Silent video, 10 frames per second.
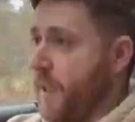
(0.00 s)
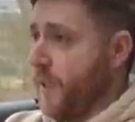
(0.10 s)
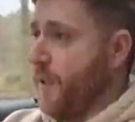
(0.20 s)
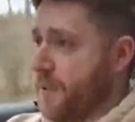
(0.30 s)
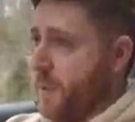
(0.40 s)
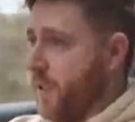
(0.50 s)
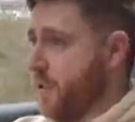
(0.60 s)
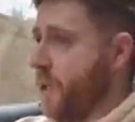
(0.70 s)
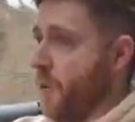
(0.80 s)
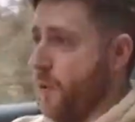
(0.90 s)
Cars are being
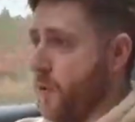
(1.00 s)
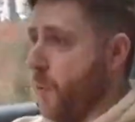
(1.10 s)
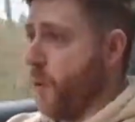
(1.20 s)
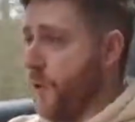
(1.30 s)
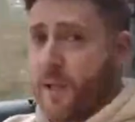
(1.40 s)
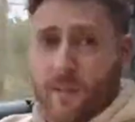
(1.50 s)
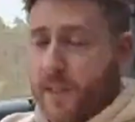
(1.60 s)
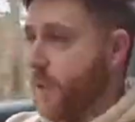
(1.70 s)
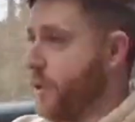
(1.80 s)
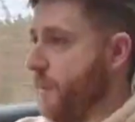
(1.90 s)
stolen to order,
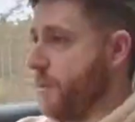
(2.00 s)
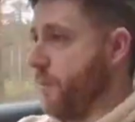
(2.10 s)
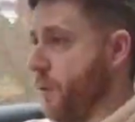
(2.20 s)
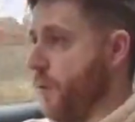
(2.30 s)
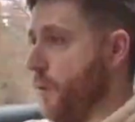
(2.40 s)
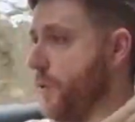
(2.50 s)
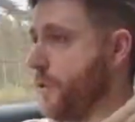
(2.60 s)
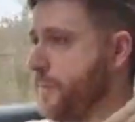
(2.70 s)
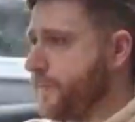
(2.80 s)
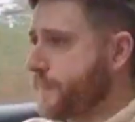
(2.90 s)
being shipped abroad,
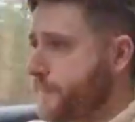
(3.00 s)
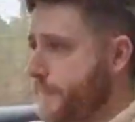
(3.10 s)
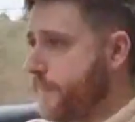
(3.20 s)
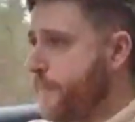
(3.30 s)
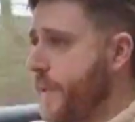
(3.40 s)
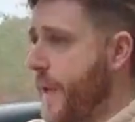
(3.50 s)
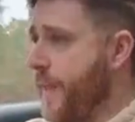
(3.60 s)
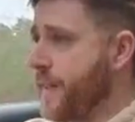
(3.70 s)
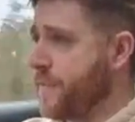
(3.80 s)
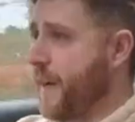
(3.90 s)
and
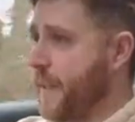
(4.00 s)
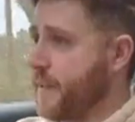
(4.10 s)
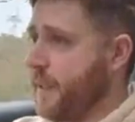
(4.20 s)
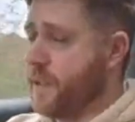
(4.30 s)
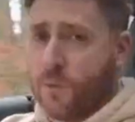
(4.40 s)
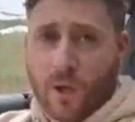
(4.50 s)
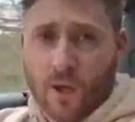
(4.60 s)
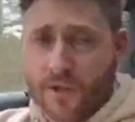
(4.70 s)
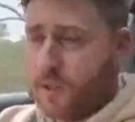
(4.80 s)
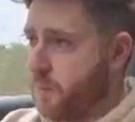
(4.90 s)
that's factored into a
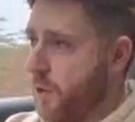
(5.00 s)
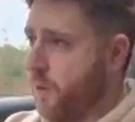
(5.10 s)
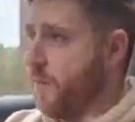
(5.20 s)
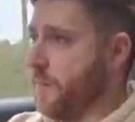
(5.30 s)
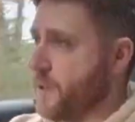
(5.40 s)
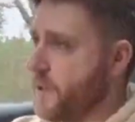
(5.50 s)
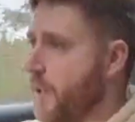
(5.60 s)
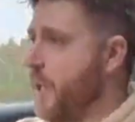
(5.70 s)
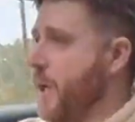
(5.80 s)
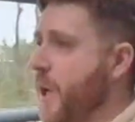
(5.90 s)
lot of the problems
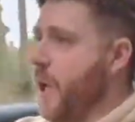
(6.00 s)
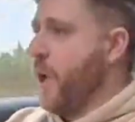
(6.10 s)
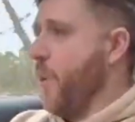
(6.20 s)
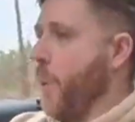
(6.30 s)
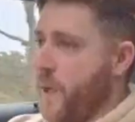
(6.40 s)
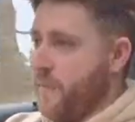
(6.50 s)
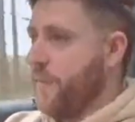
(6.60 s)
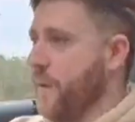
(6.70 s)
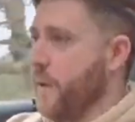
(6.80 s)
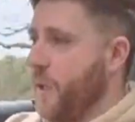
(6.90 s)

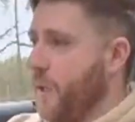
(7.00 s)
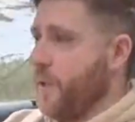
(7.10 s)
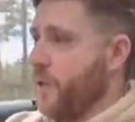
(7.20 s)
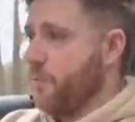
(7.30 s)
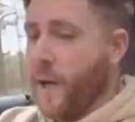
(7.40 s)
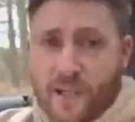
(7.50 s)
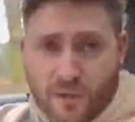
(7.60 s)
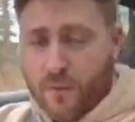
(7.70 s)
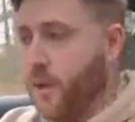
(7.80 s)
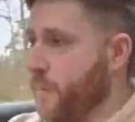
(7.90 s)
with the
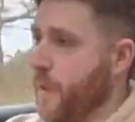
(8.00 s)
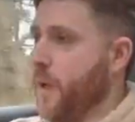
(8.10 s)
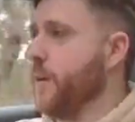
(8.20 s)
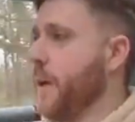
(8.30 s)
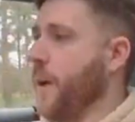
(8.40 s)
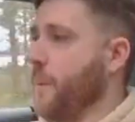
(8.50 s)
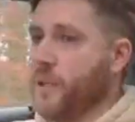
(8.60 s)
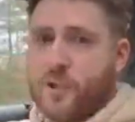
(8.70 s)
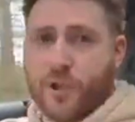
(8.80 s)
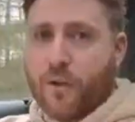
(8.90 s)
Range Rover
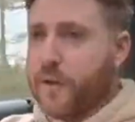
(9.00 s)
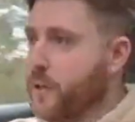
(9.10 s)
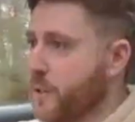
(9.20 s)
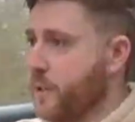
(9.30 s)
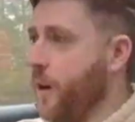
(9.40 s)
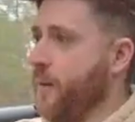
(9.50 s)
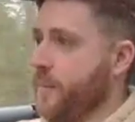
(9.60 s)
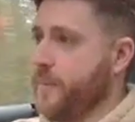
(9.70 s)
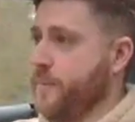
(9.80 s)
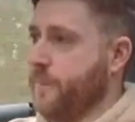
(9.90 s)
insurance
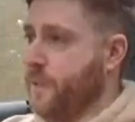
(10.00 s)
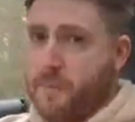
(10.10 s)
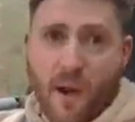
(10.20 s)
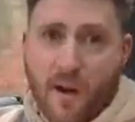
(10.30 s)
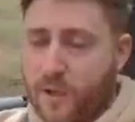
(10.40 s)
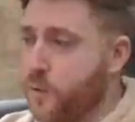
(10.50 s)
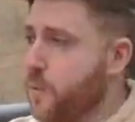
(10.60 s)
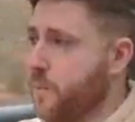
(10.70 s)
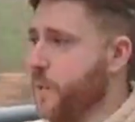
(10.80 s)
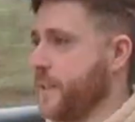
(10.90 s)

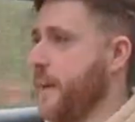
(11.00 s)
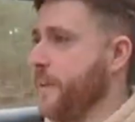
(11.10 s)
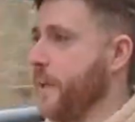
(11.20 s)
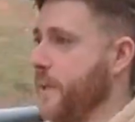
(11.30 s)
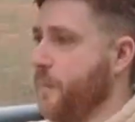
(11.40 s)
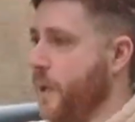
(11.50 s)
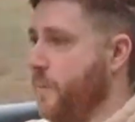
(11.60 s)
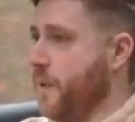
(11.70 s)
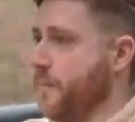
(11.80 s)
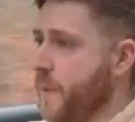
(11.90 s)
debacle that's happening at the
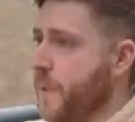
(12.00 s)
moment.